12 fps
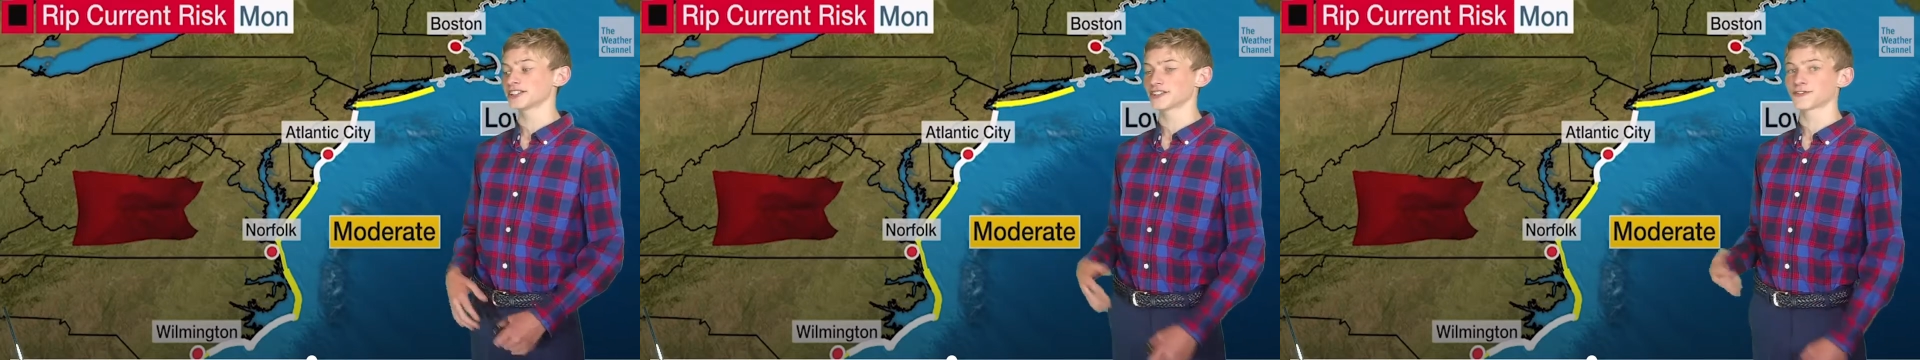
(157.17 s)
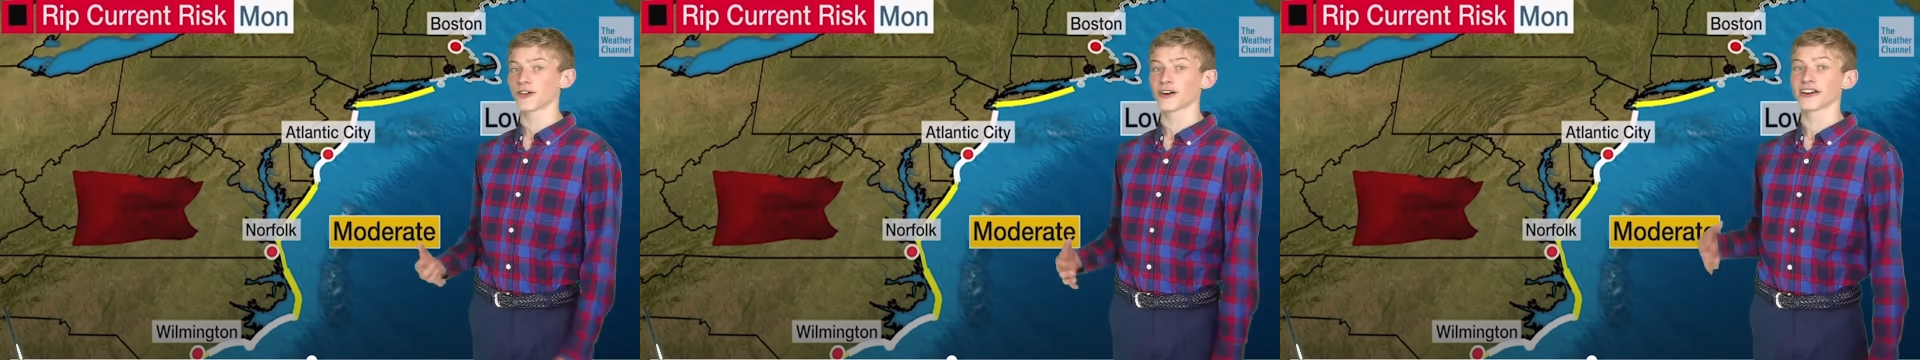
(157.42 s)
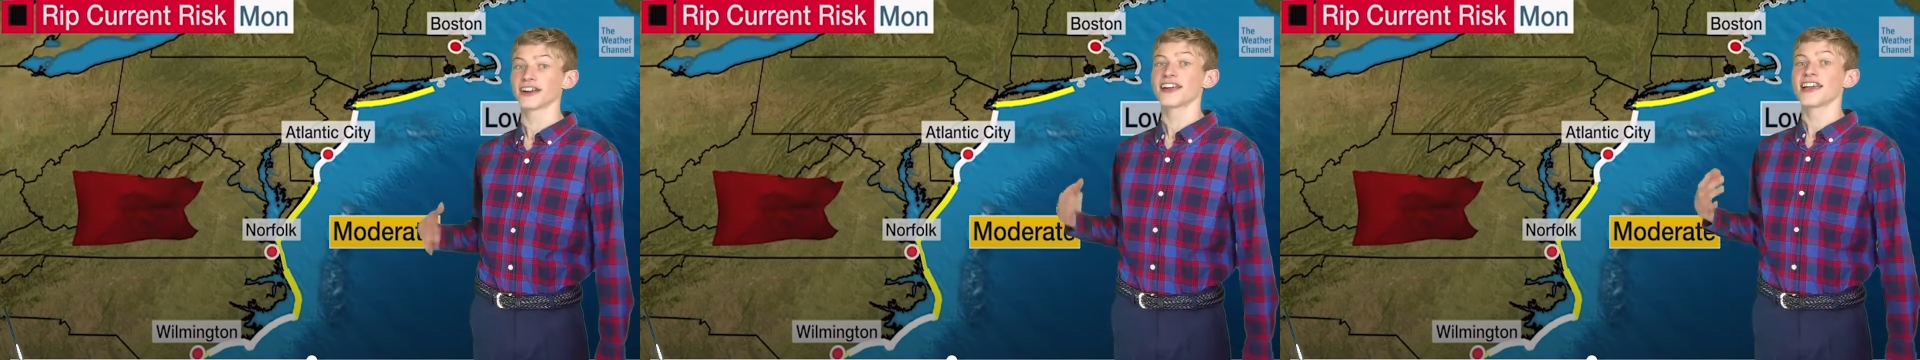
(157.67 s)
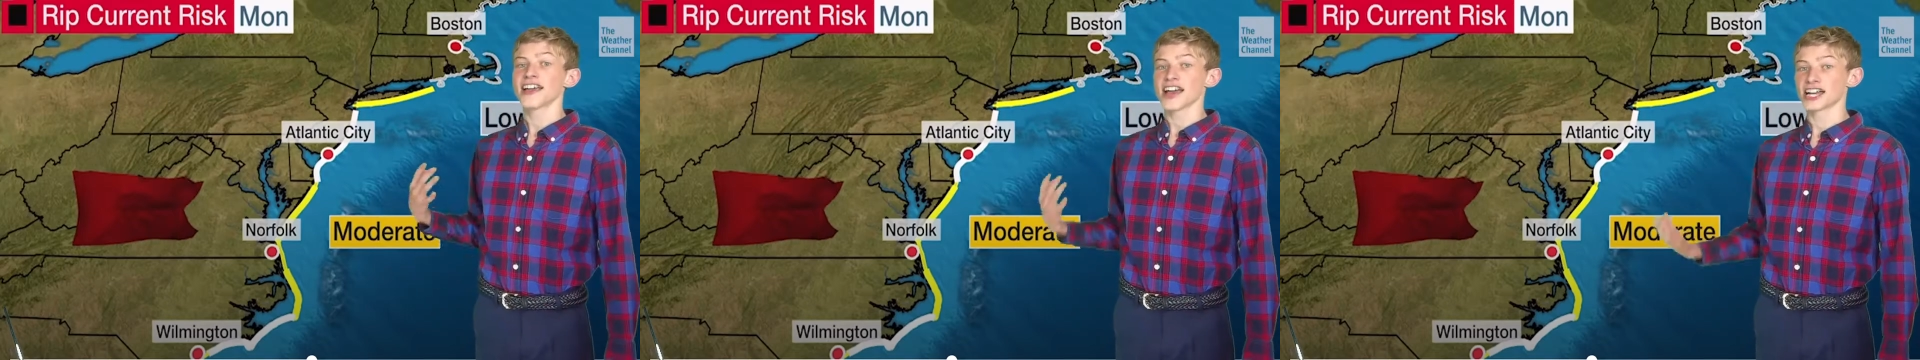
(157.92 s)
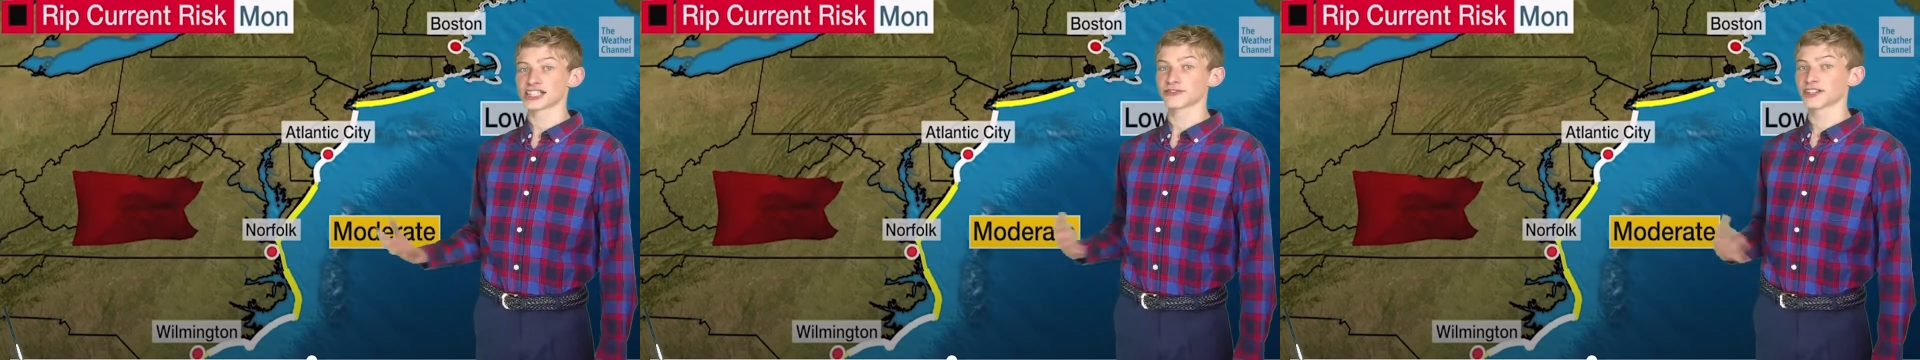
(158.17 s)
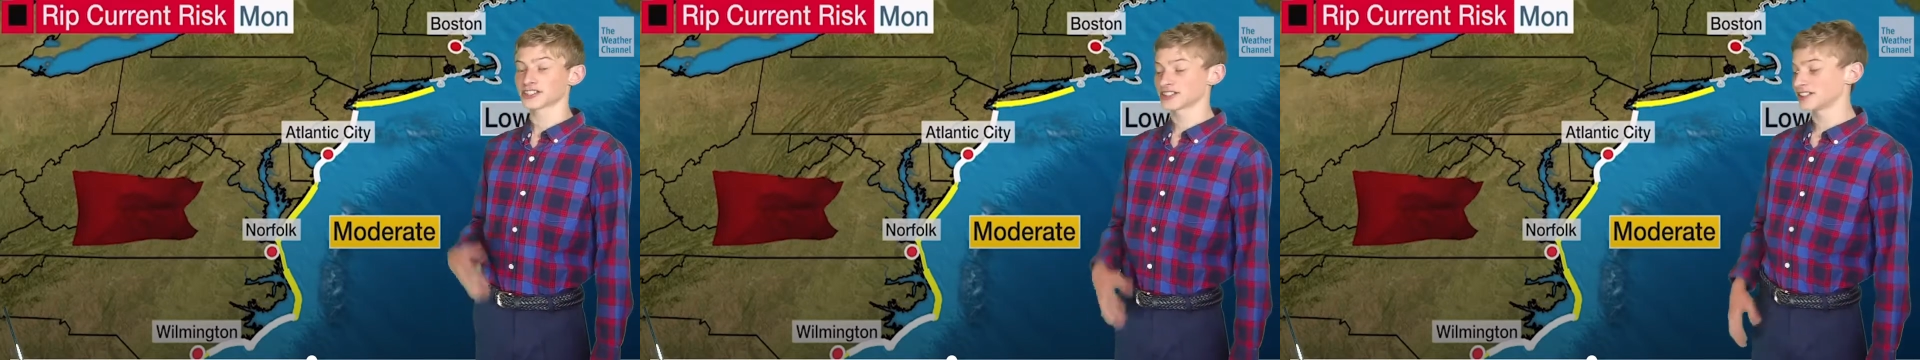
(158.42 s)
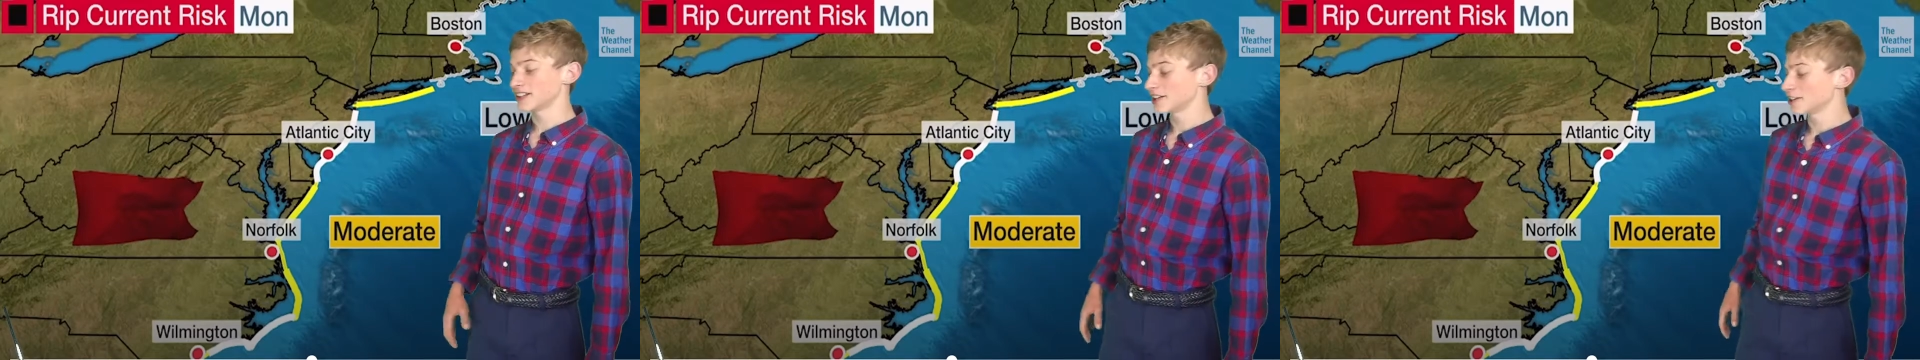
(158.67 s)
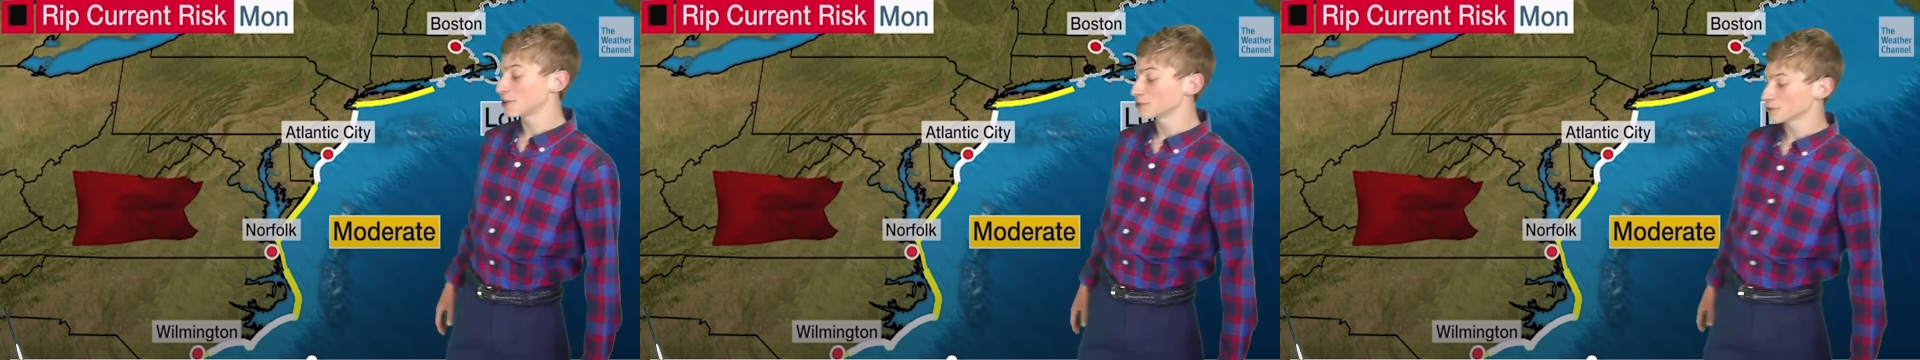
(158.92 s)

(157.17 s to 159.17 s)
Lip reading: as far as the rest of today goes.